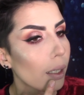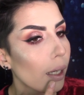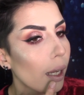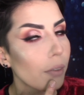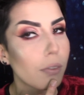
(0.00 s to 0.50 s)

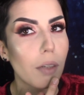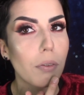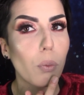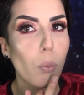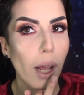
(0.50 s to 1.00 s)
I've
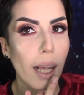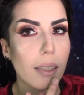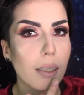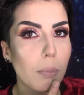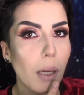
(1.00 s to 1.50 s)
never
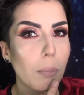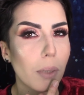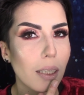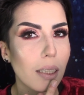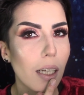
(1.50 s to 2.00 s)
waxed my
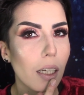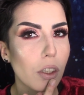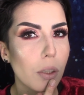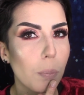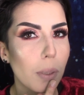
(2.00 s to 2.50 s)

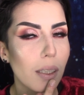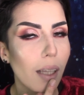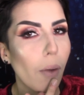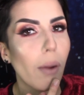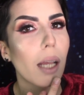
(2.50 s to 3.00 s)
mustache, but
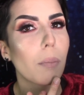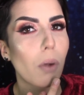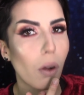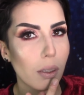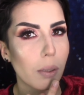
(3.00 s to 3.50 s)
now I am
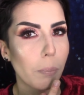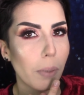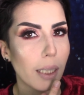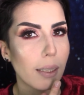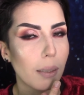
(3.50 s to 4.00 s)

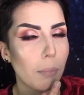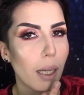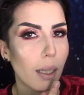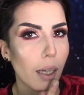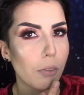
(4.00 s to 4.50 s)
contemplating
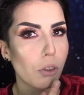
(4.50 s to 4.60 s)
my life